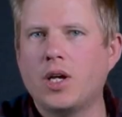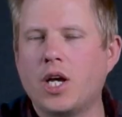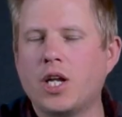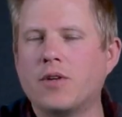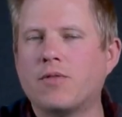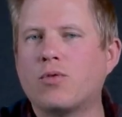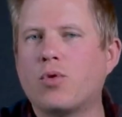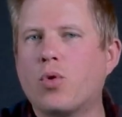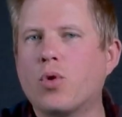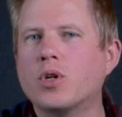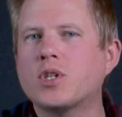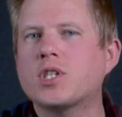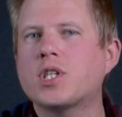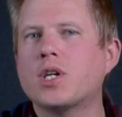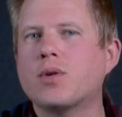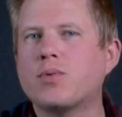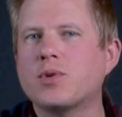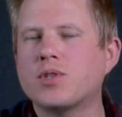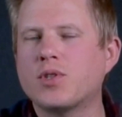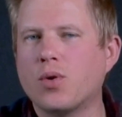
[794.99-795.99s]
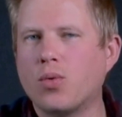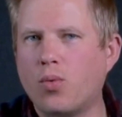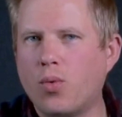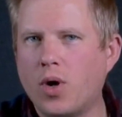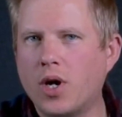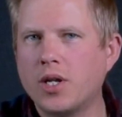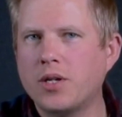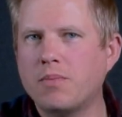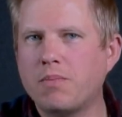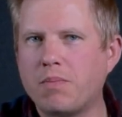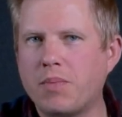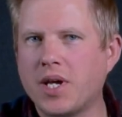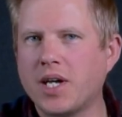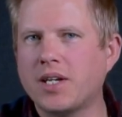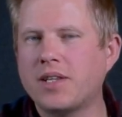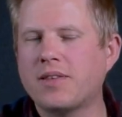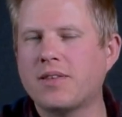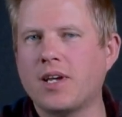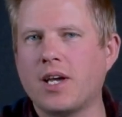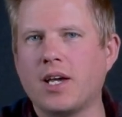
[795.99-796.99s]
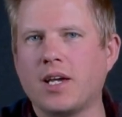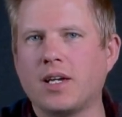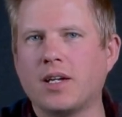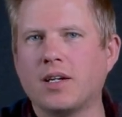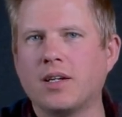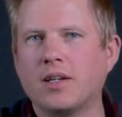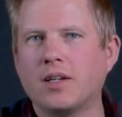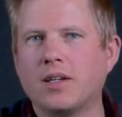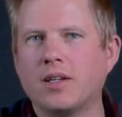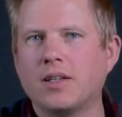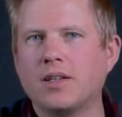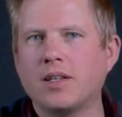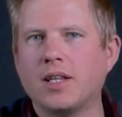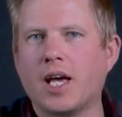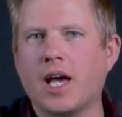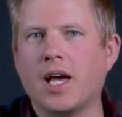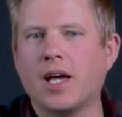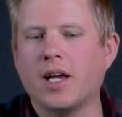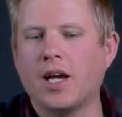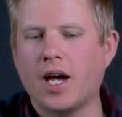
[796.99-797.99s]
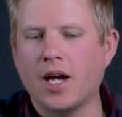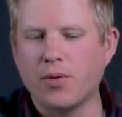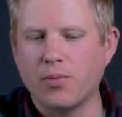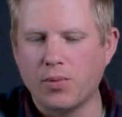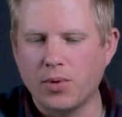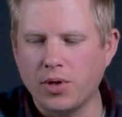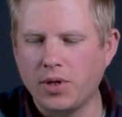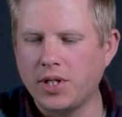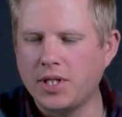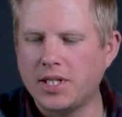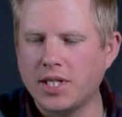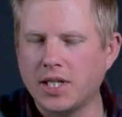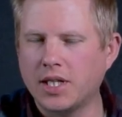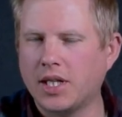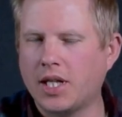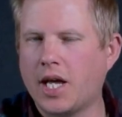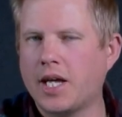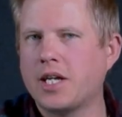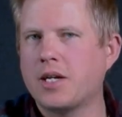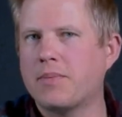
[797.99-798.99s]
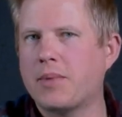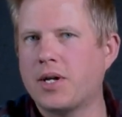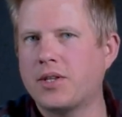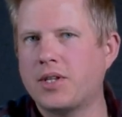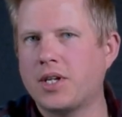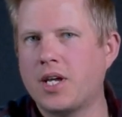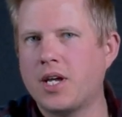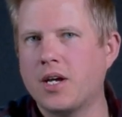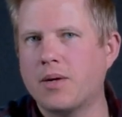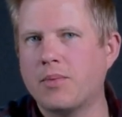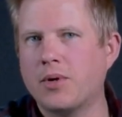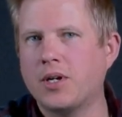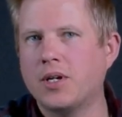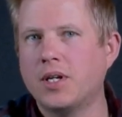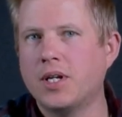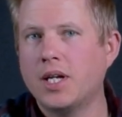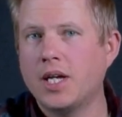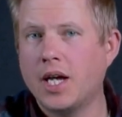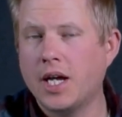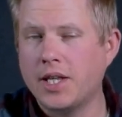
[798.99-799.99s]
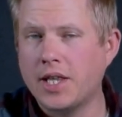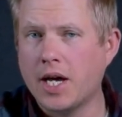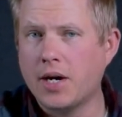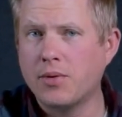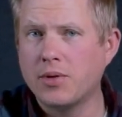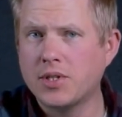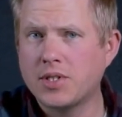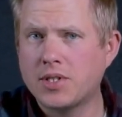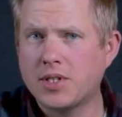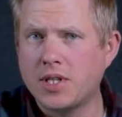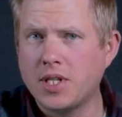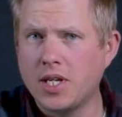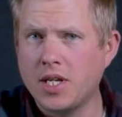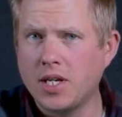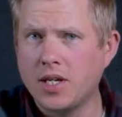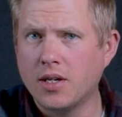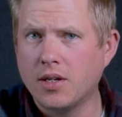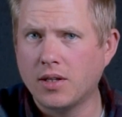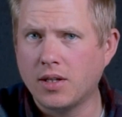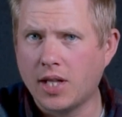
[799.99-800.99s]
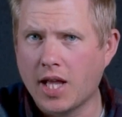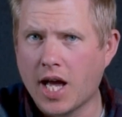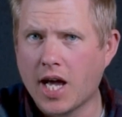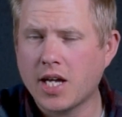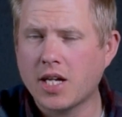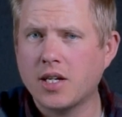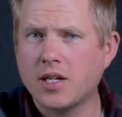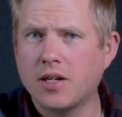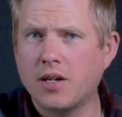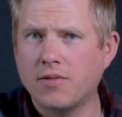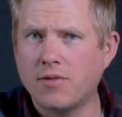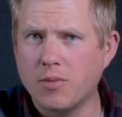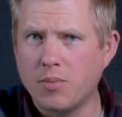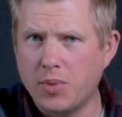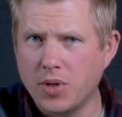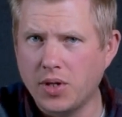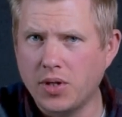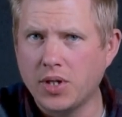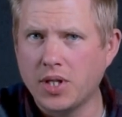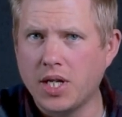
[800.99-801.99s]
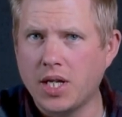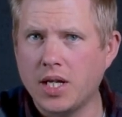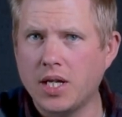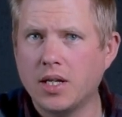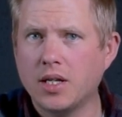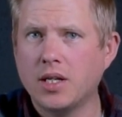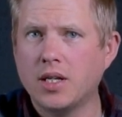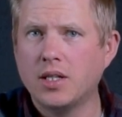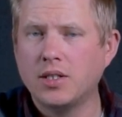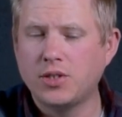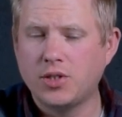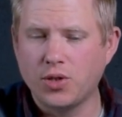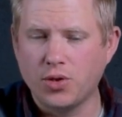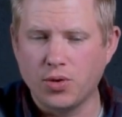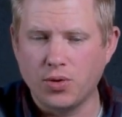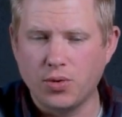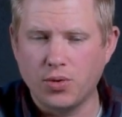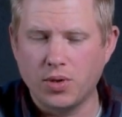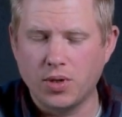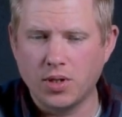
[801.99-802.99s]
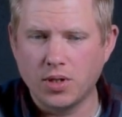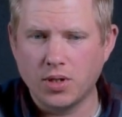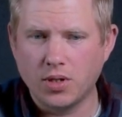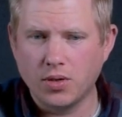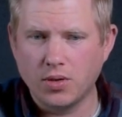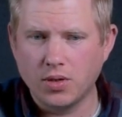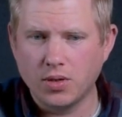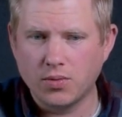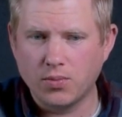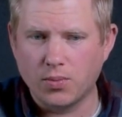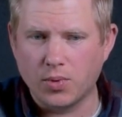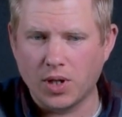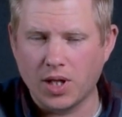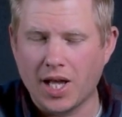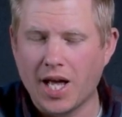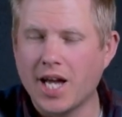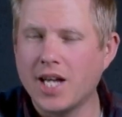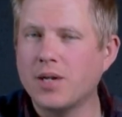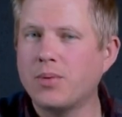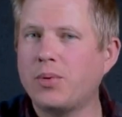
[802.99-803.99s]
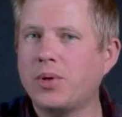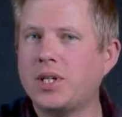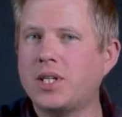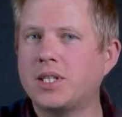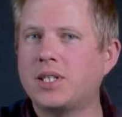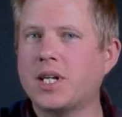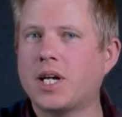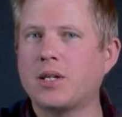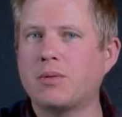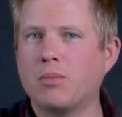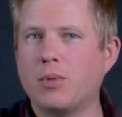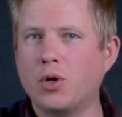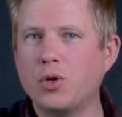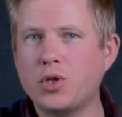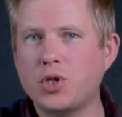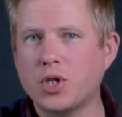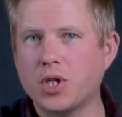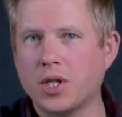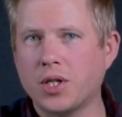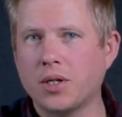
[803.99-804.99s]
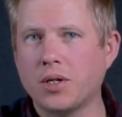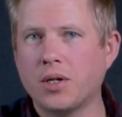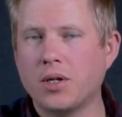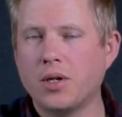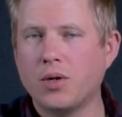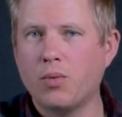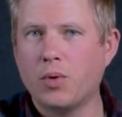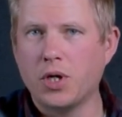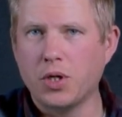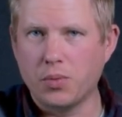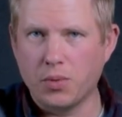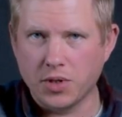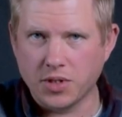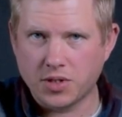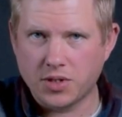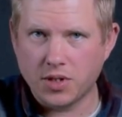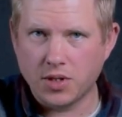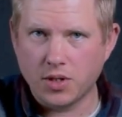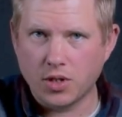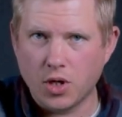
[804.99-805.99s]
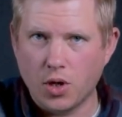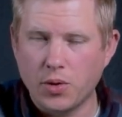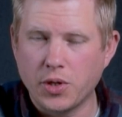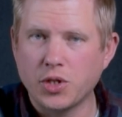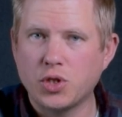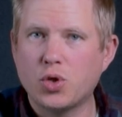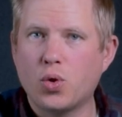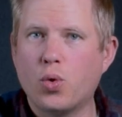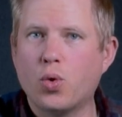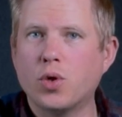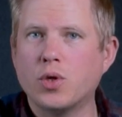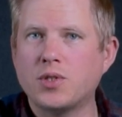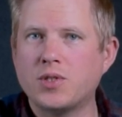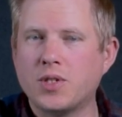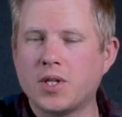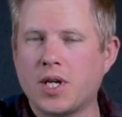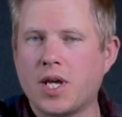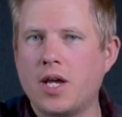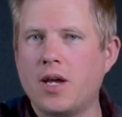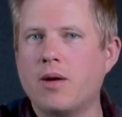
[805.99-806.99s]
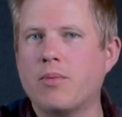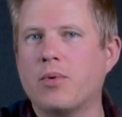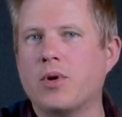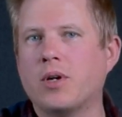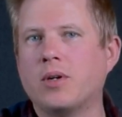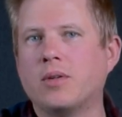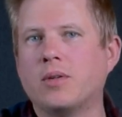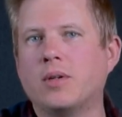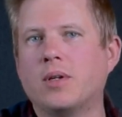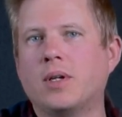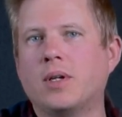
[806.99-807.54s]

And of course there was the one big thing that I really didn't like about the camera, and that was the lack of ability to reliably detect motion when it was going towards the camera.